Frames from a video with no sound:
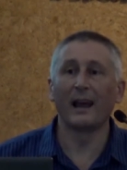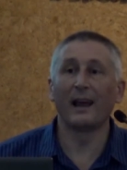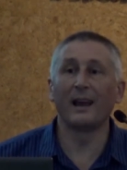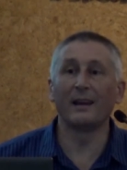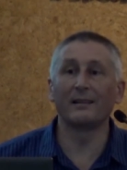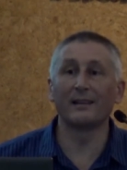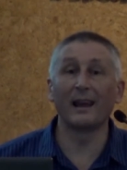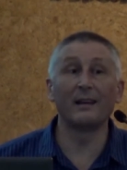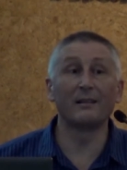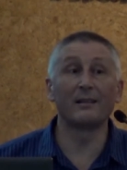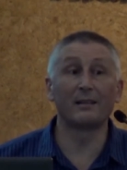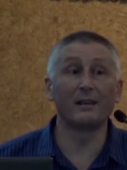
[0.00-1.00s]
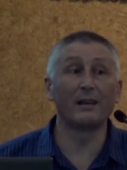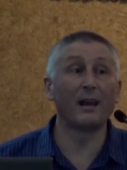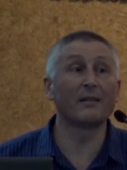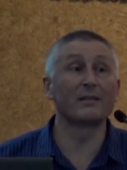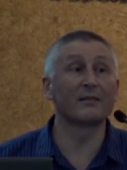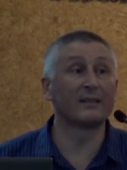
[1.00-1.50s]
and the
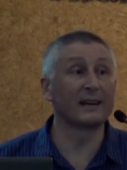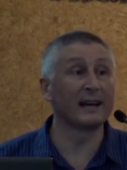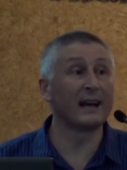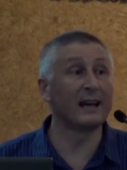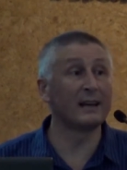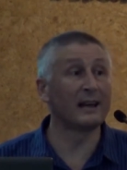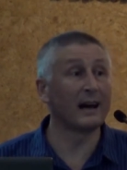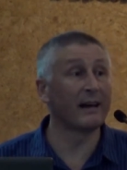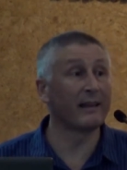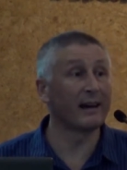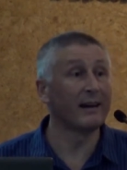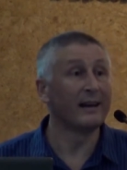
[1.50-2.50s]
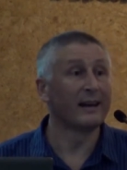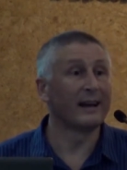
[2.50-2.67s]
ethnic Rakhine and other